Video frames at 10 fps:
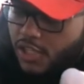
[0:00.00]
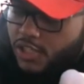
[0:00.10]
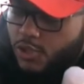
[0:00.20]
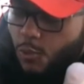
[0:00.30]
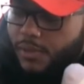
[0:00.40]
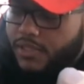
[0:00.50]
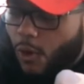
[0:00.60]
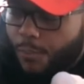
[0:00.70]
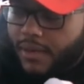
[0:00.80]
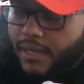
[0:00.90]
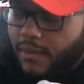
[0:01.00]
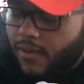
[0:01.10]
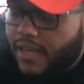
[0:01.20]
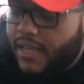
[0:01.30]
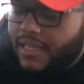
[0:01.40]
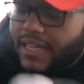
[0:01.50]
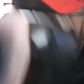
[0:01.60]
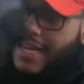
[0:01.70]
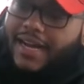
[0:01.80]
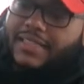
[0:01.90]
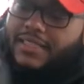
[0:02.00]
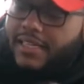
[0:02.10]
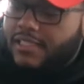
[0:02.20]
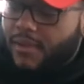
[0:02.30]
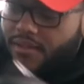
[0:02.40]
Super dope pickup right here. Glad I got these.